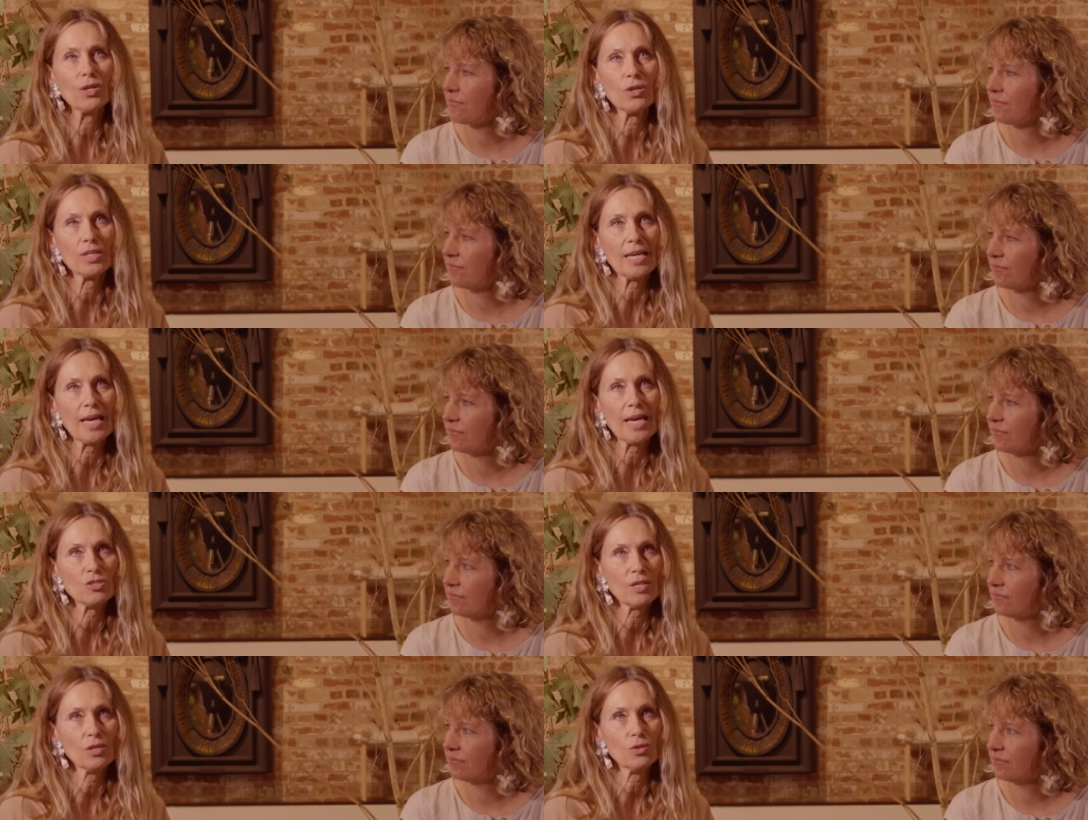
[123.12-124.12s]
Speaker 1: early
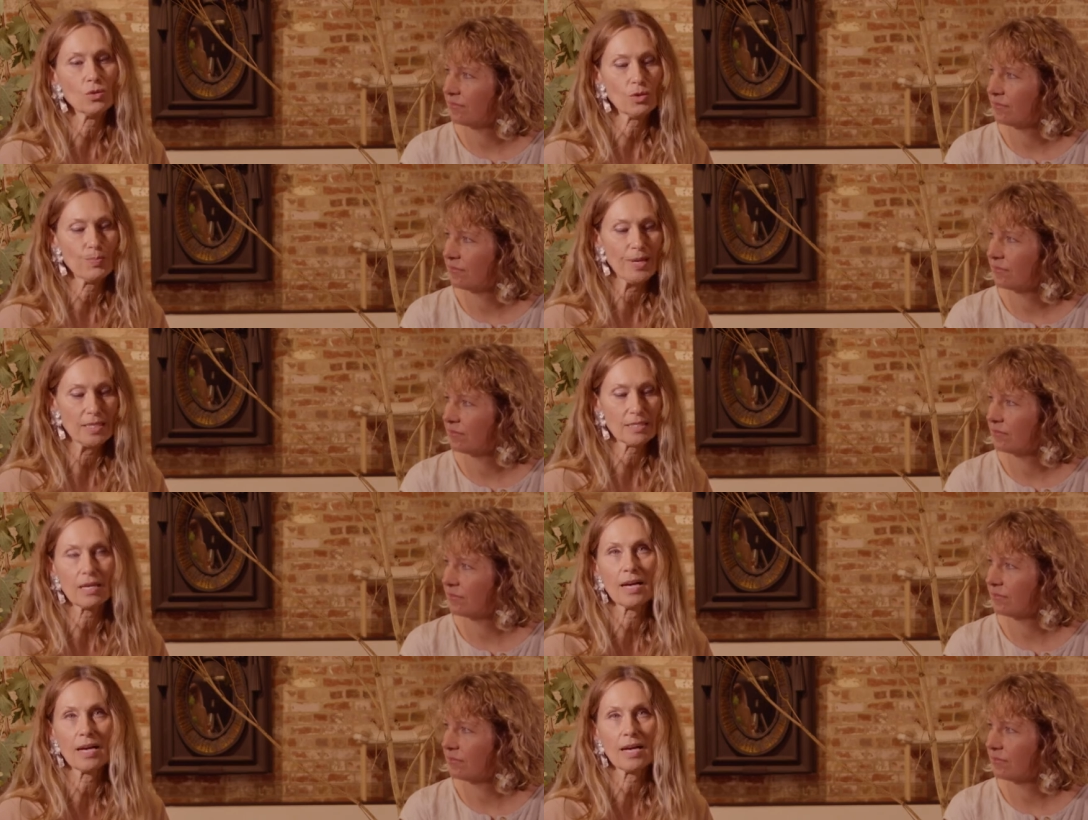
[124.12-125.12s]
age that you could be a
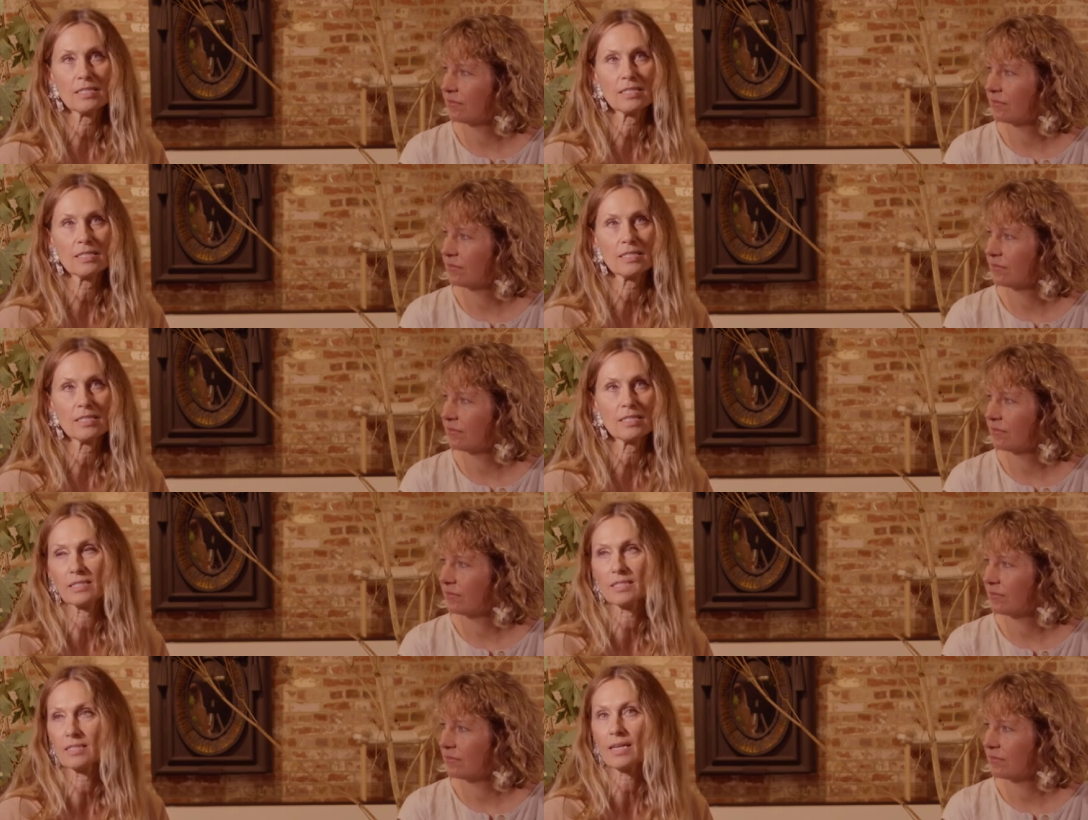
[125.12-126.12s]
scientist, an
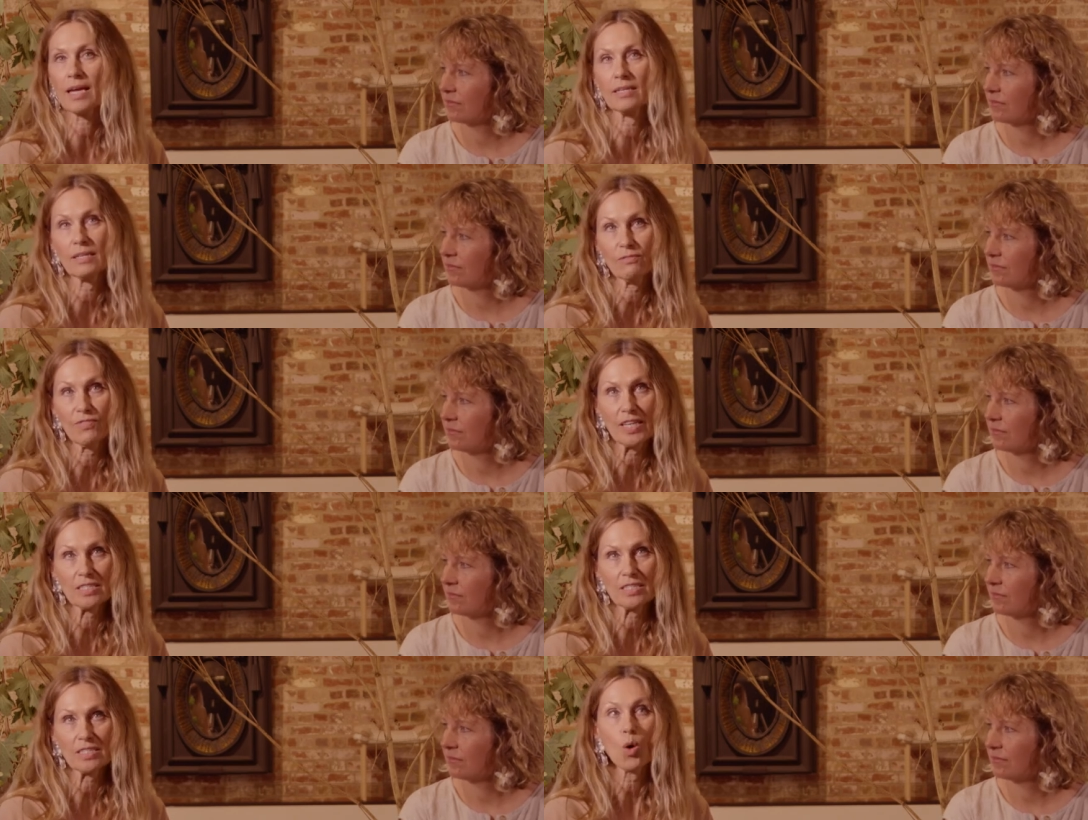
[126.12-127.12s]
artist, and an
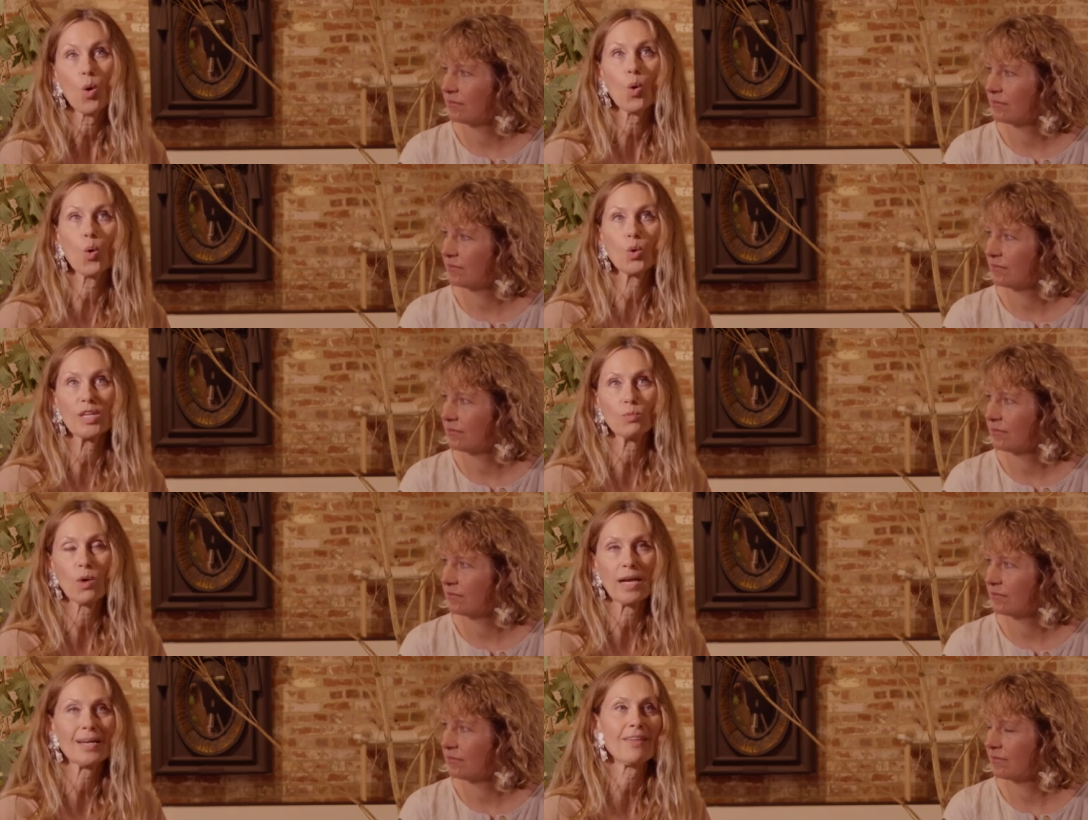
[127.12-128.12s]
inventor all in
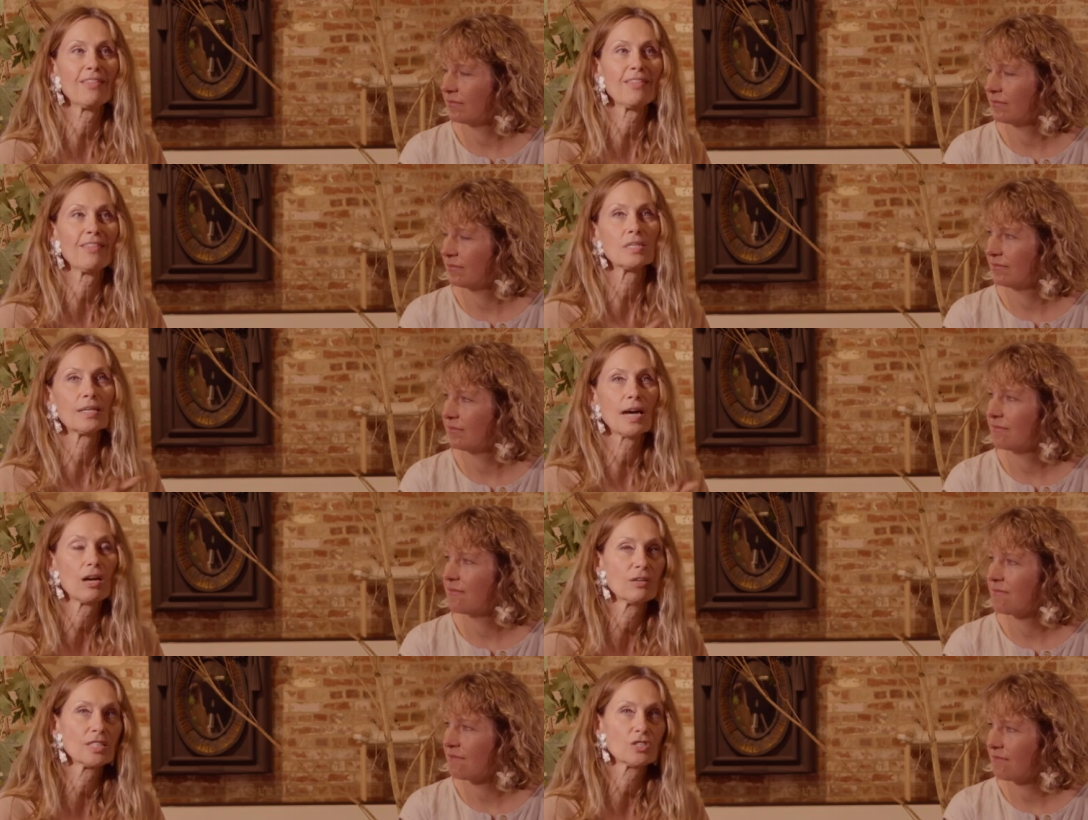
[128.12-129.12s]
one, and that was
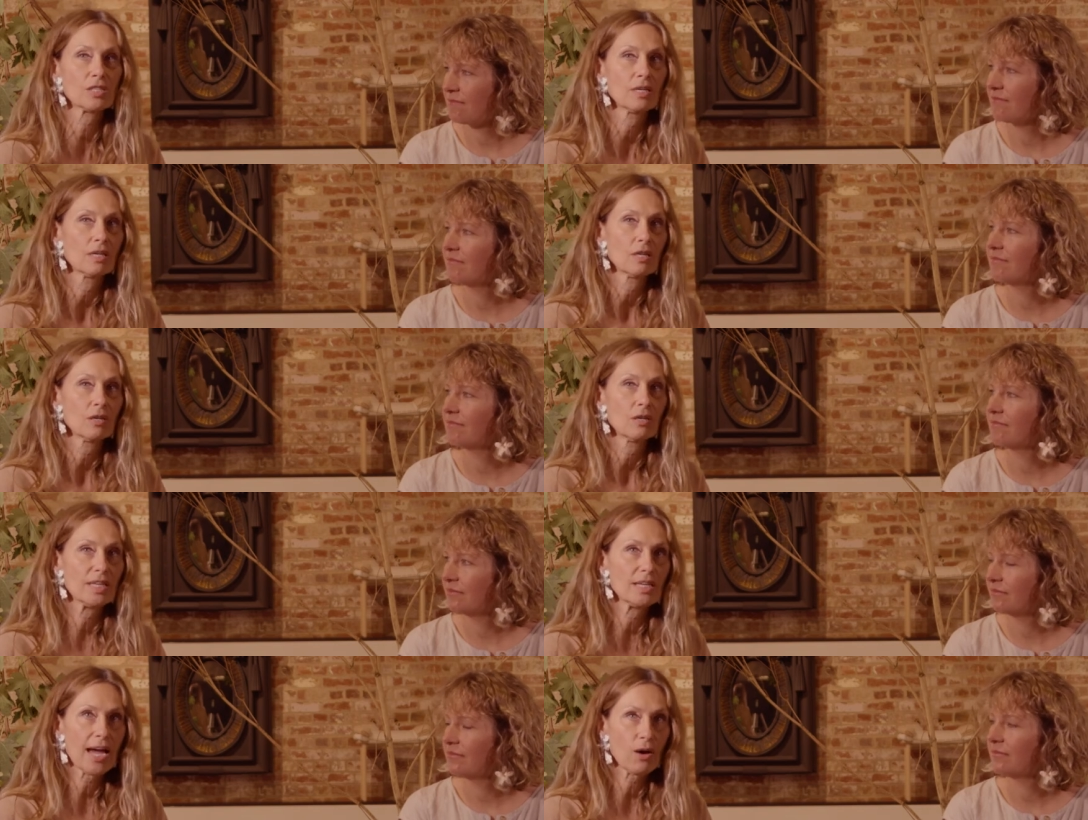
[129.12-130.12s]
encouraged
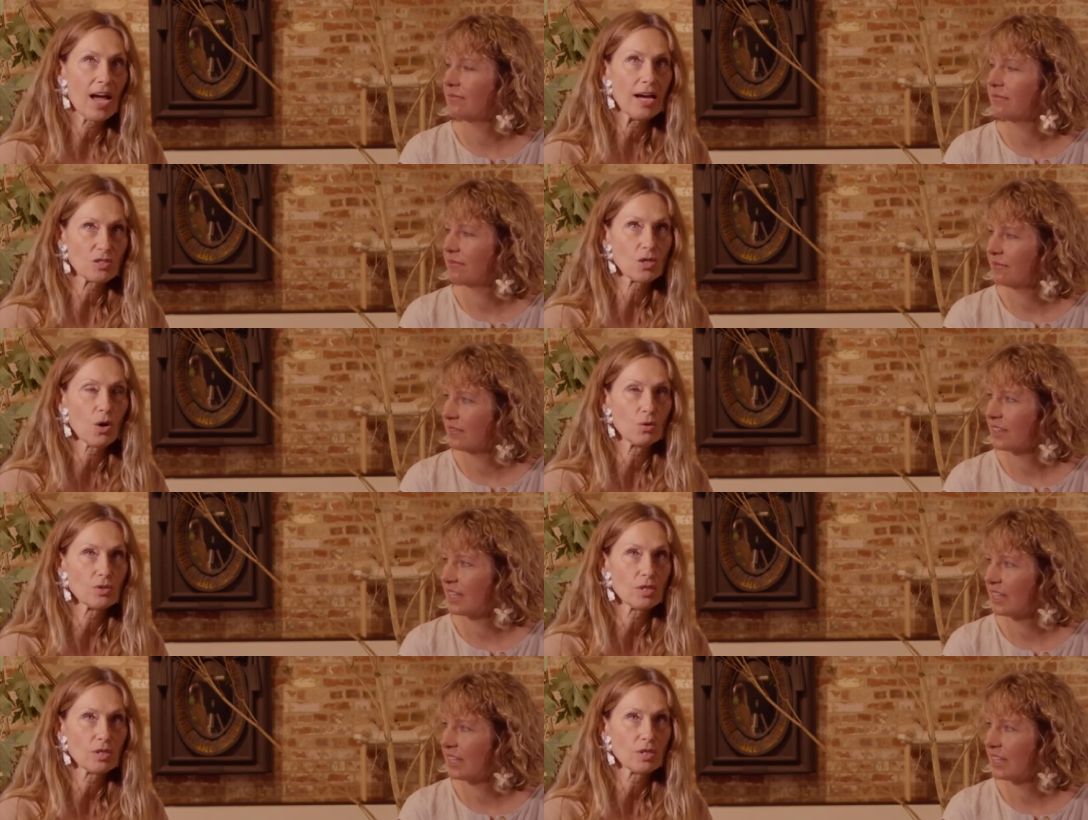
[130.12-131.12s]
within our
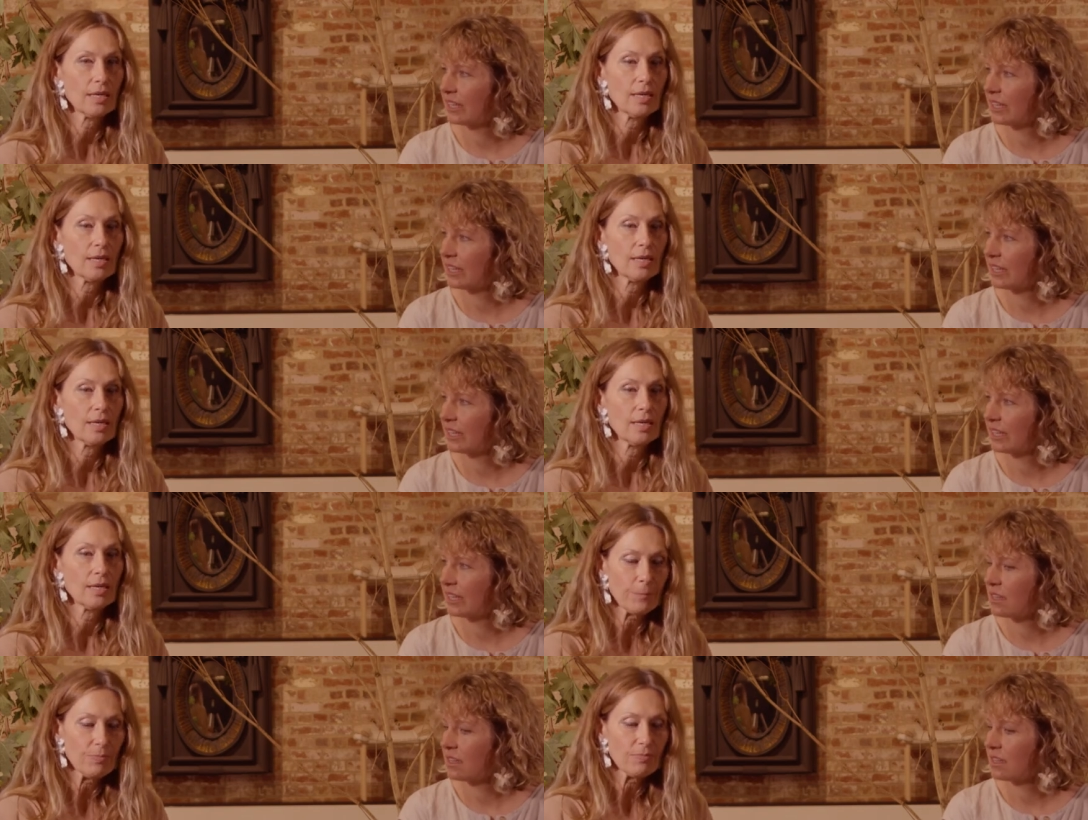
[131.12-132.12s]
household. Um,